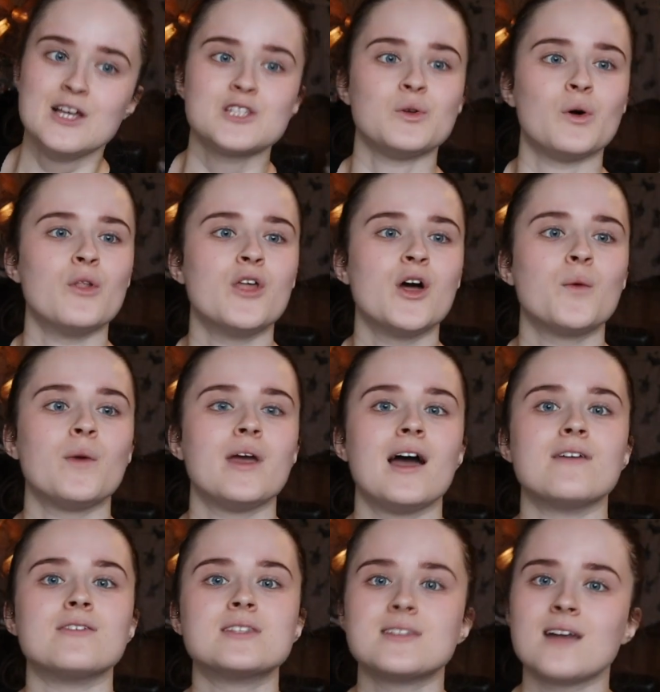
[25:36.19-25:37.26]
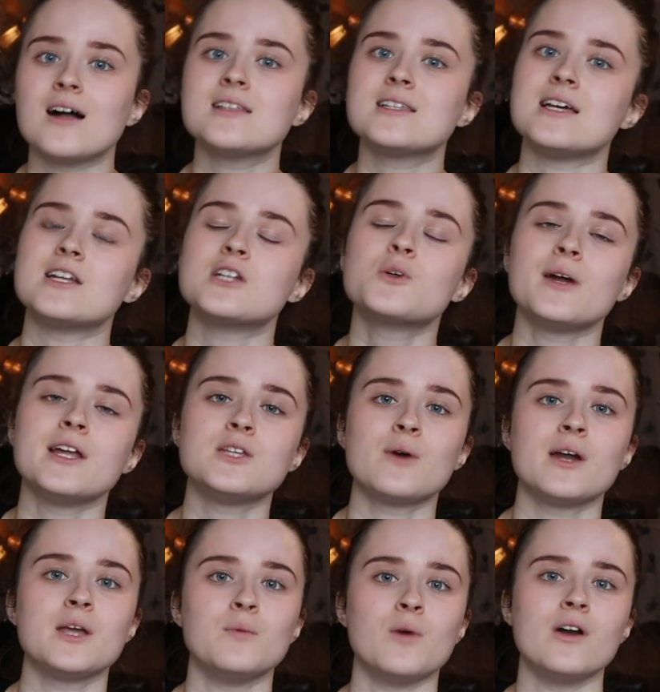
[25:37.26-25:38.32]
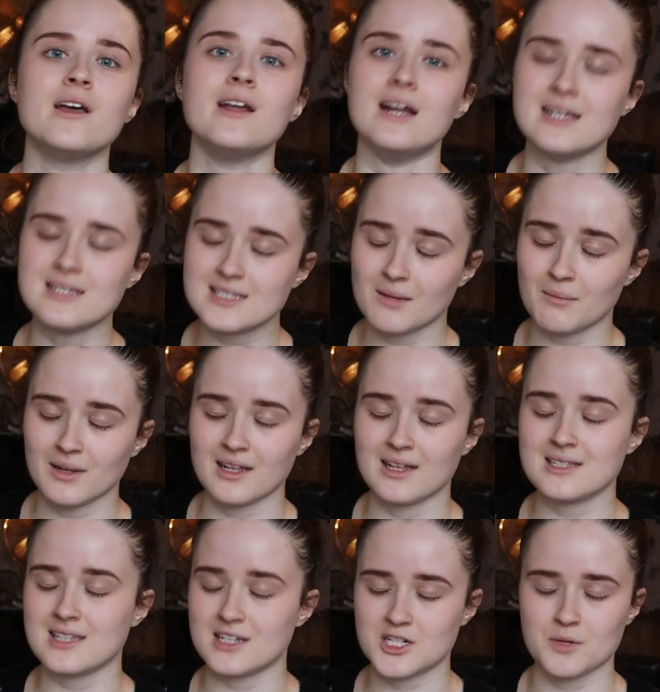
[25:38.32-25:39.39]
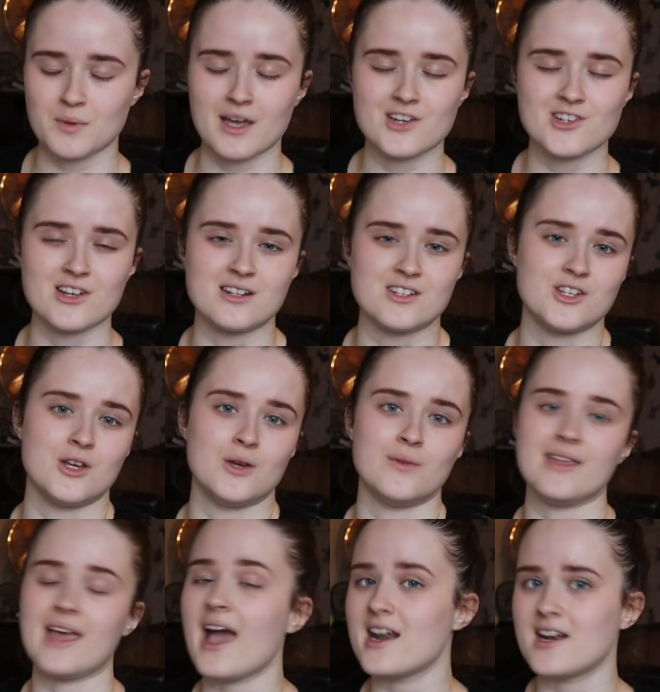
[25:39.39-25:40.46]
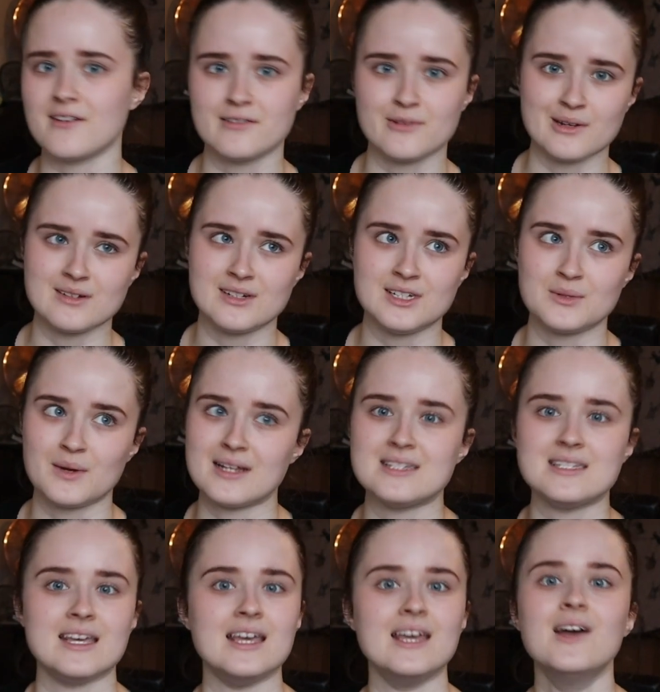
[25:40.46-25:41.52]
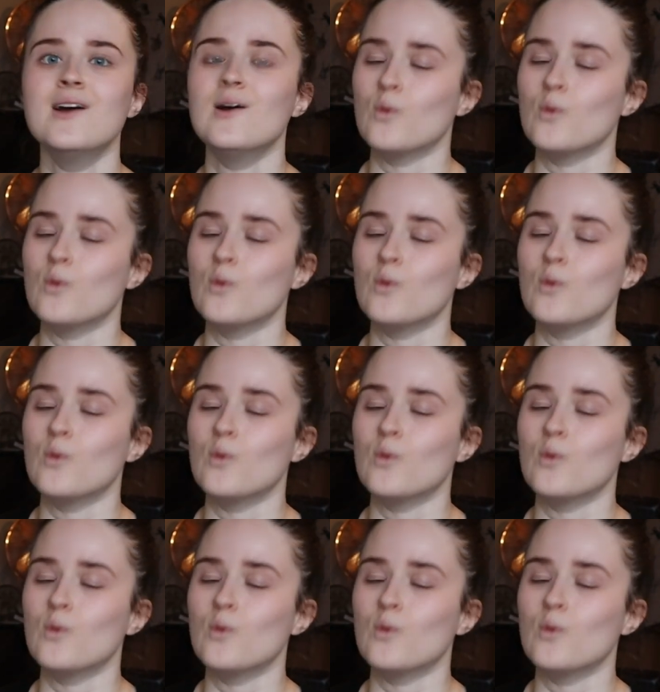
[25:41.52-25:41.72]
So although we have started 2021 in a similar situation to the end of 2020,